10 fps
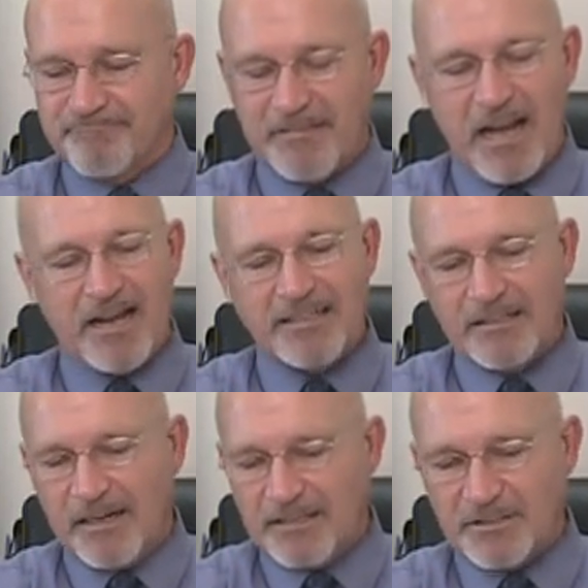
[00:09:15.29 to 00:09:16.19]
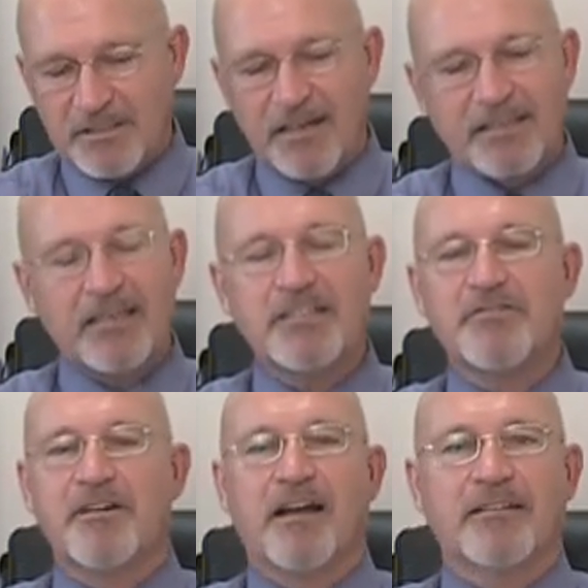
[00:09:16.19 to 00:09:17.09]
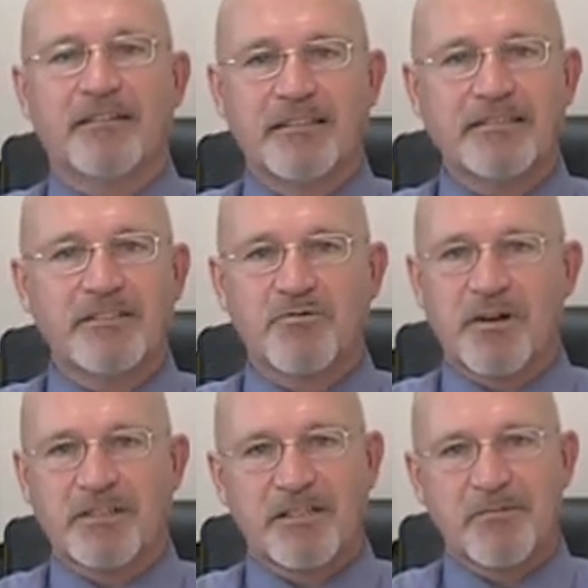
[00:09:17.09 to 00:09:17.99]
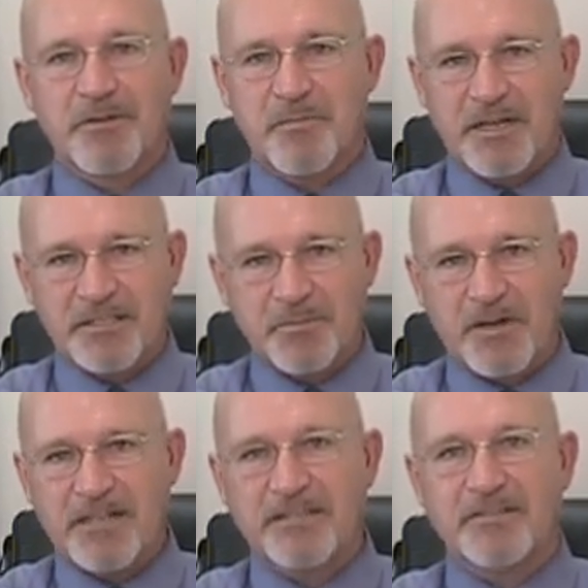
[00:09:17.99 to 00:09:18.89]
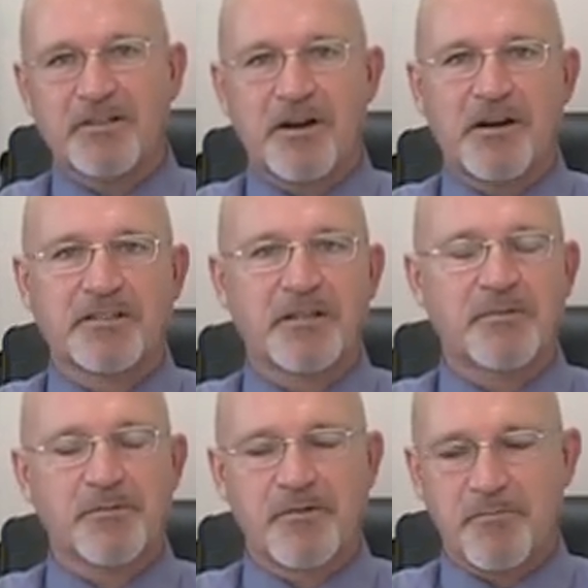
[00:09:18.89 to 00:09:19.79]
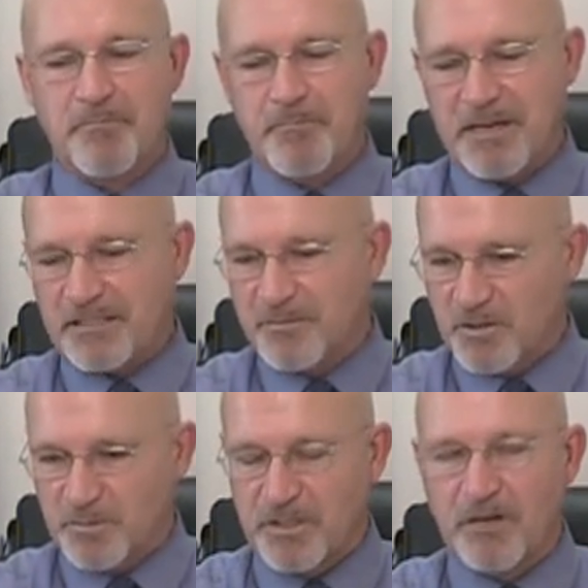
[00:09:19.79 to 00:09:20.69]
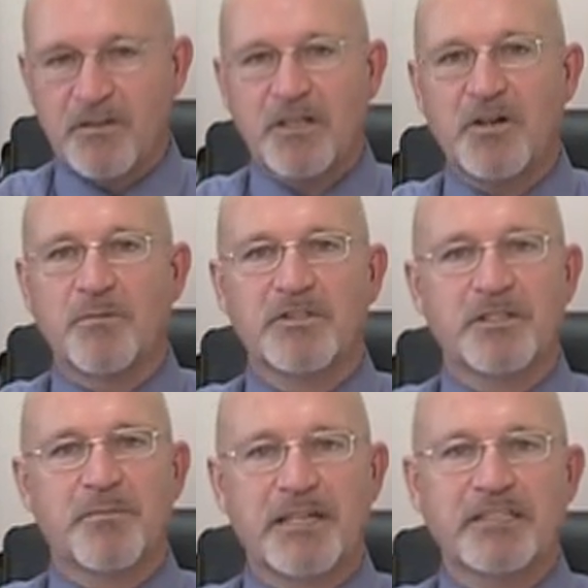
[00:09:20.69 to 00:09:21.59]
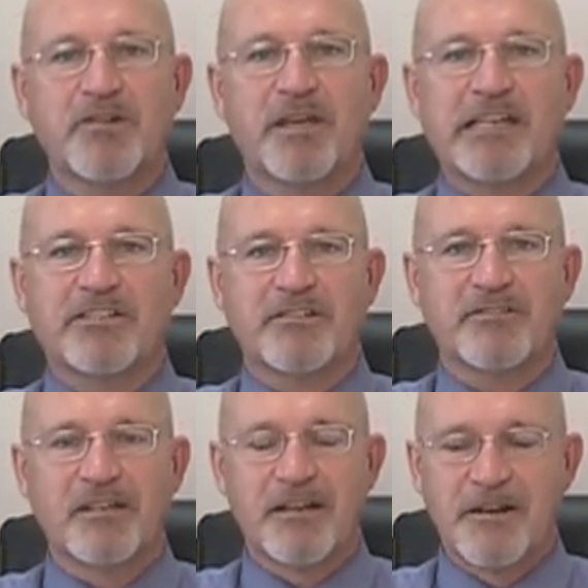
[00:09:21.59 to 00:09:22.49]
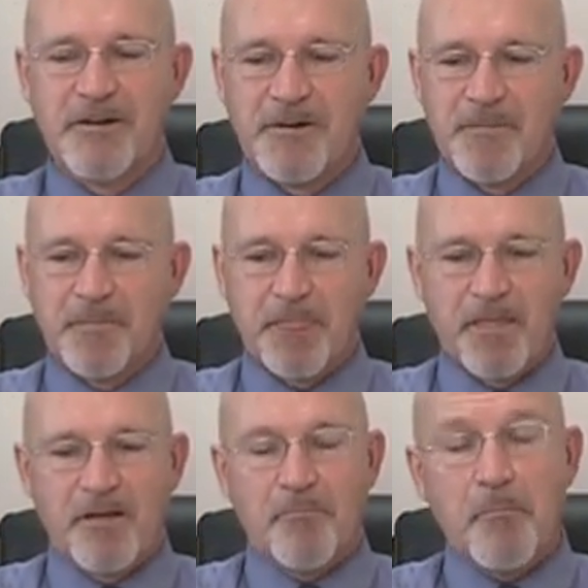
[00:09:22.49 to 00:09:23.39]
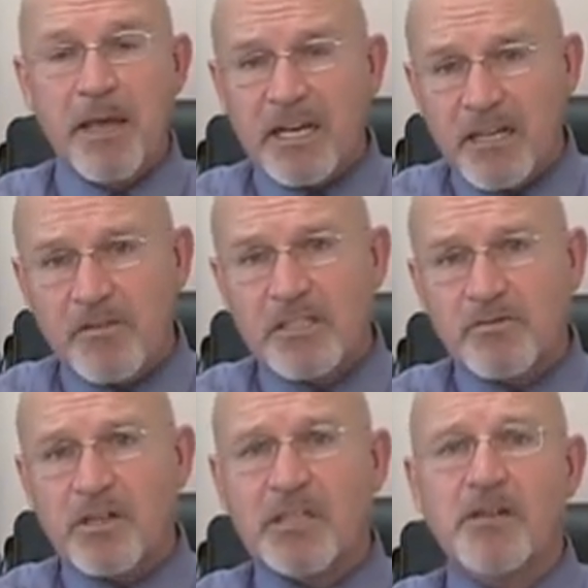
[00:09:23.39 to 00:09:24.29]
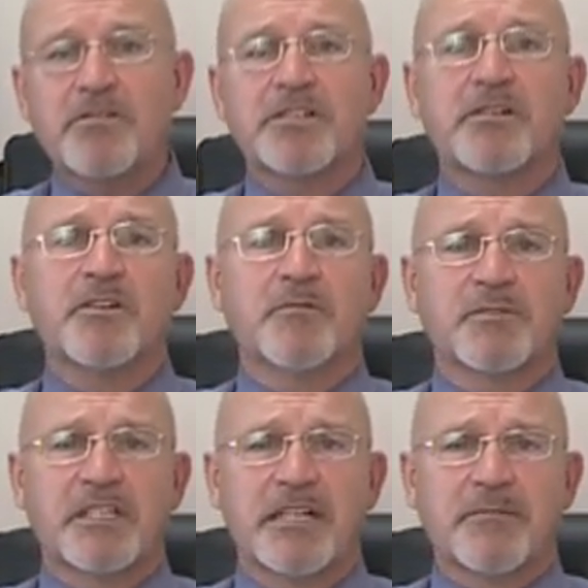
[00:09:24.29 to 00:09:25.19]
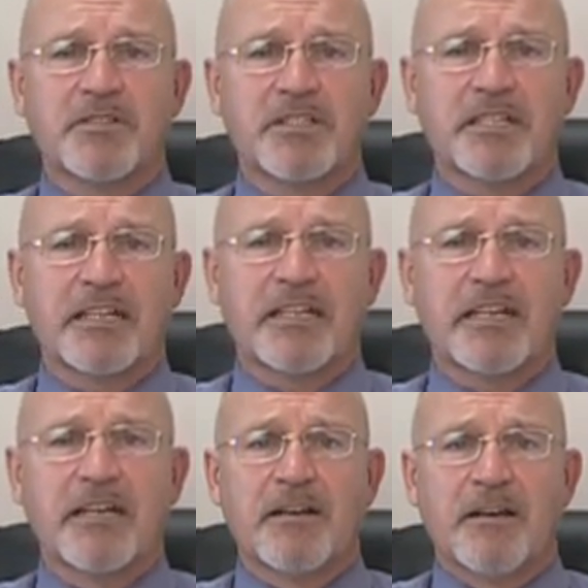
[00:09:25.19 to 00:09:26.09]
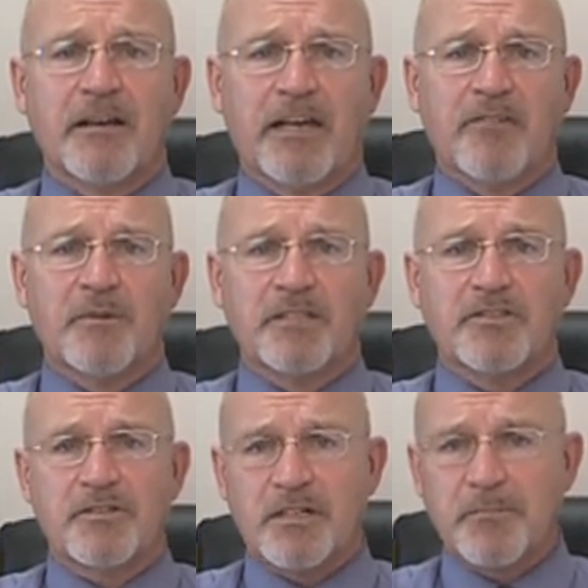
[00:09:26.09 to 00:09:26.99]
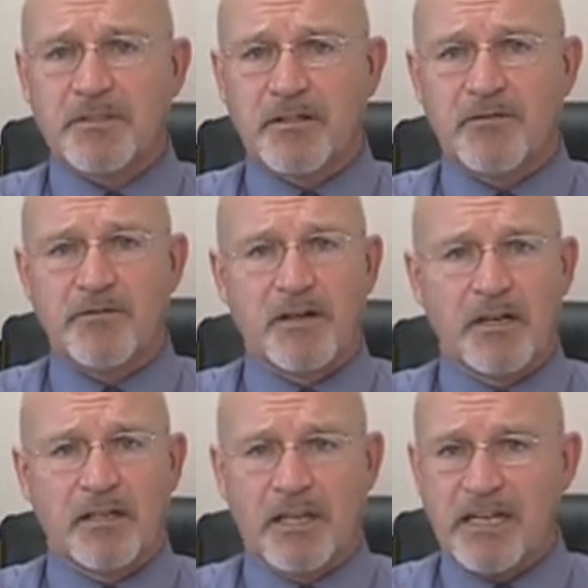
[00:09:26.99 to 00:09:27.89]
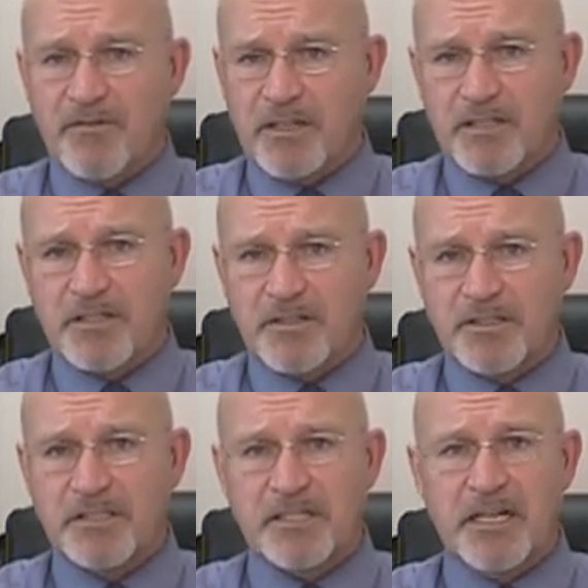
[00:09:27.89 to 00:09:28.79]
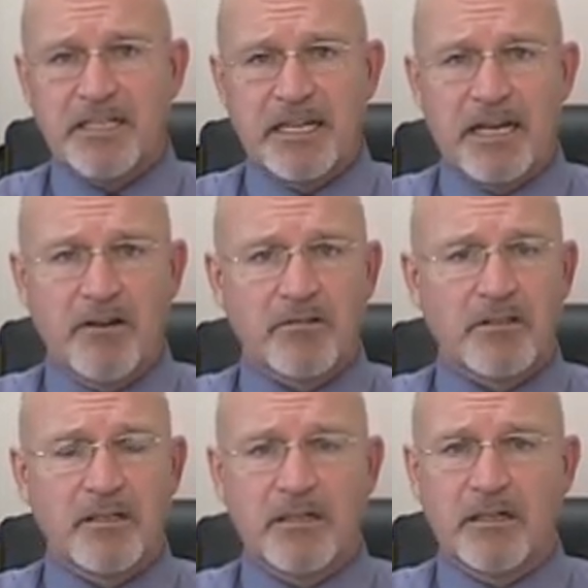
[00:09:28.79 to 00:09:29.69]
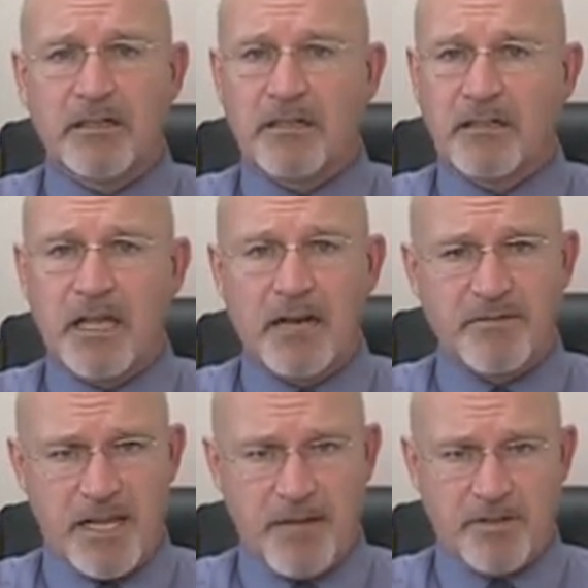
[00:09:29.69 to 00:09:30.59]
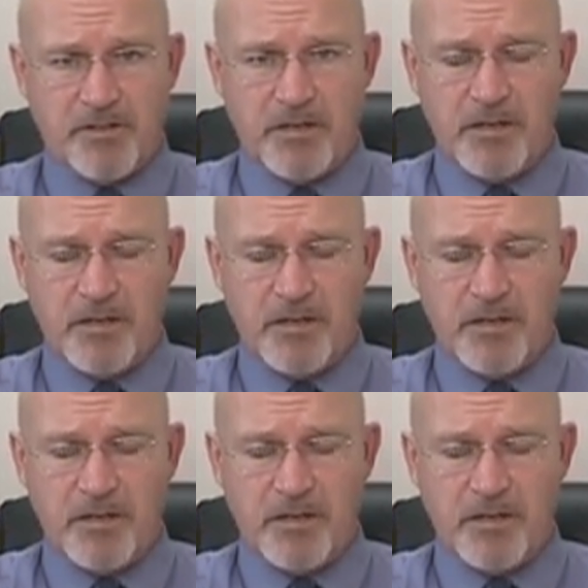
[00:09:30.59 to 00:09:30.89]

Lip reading: I kid you not. This is where some of the best prices are, some of the best, most beautiful homes in the best locations. Many of these foreclosure homes that I'm seeing have been stripped of light fixtures inside and out and a lot of damage.